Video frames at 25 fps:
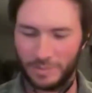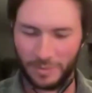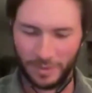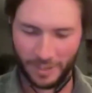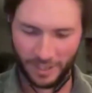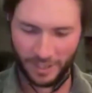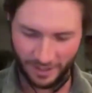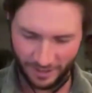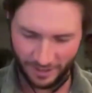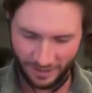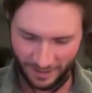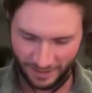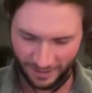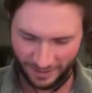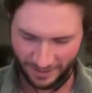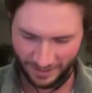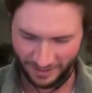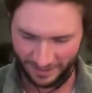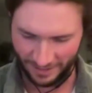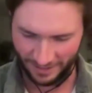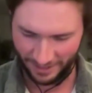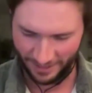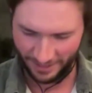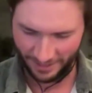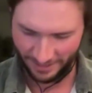Thanks, Mark.
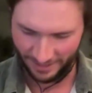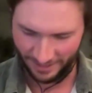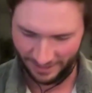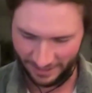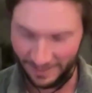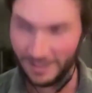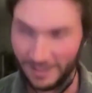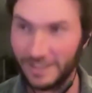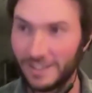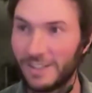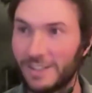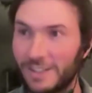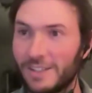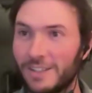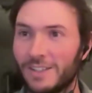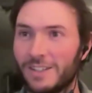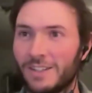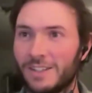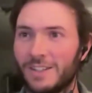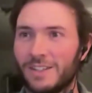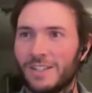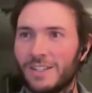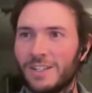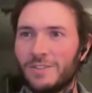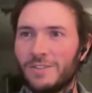That's
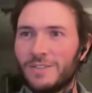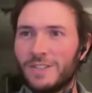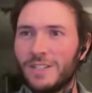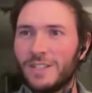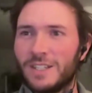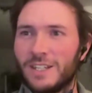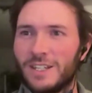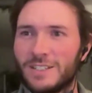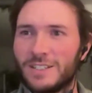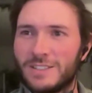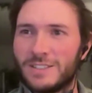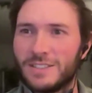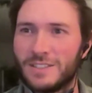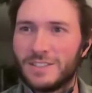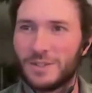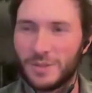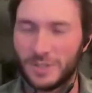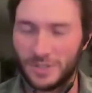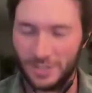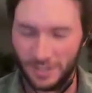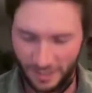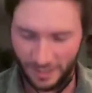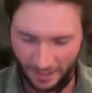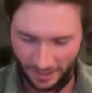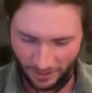hopefully that answers your
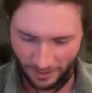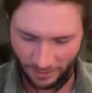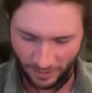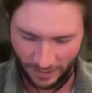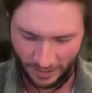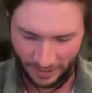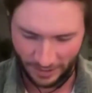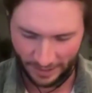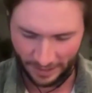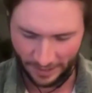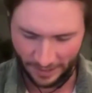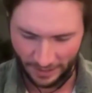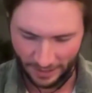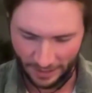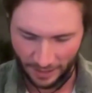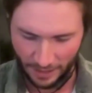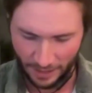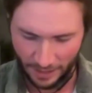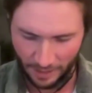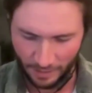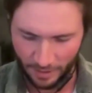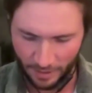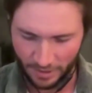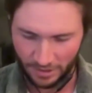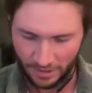question there, Cornelia.
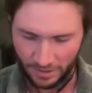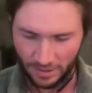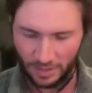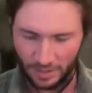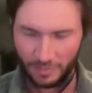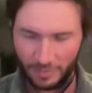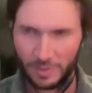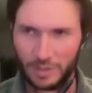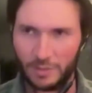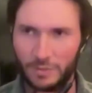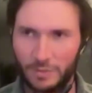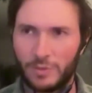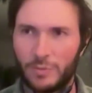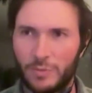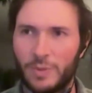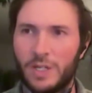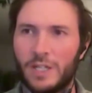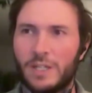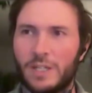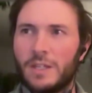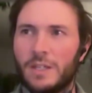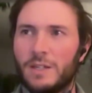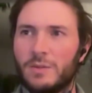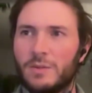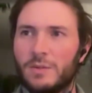I might just jump in with
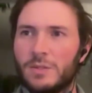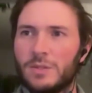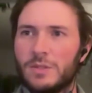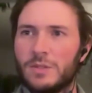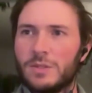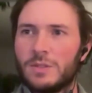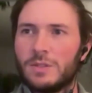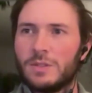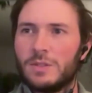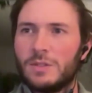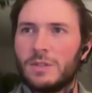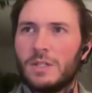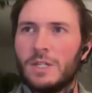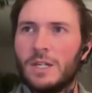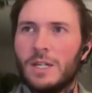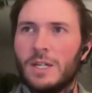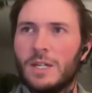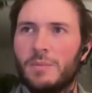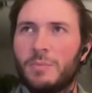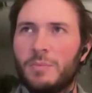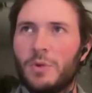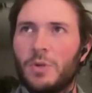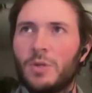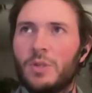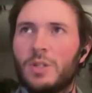one that was
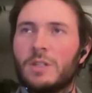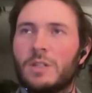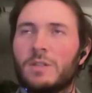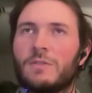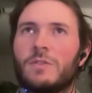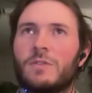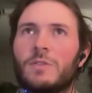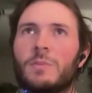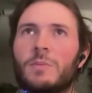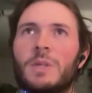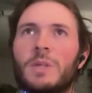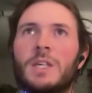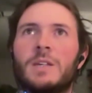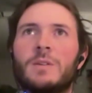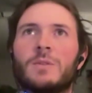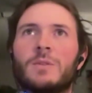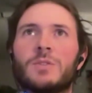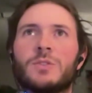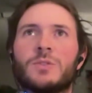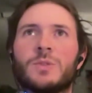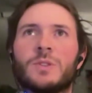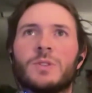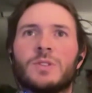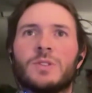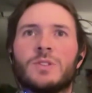burning for me,
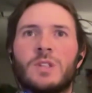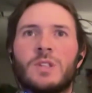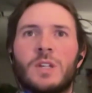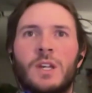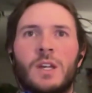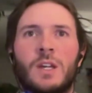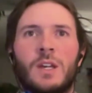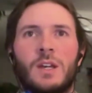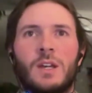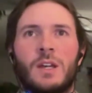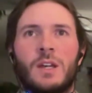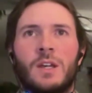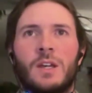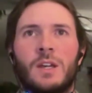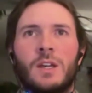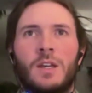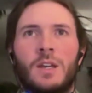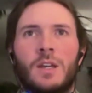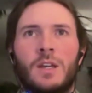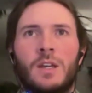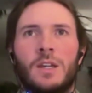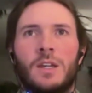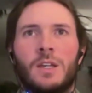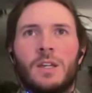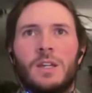which was,
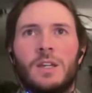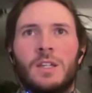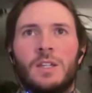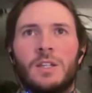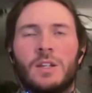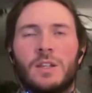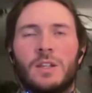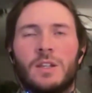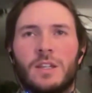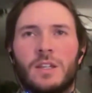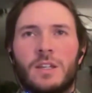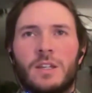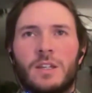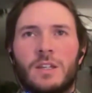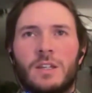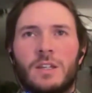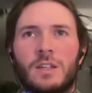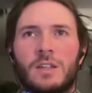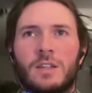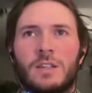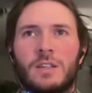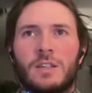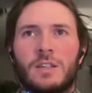the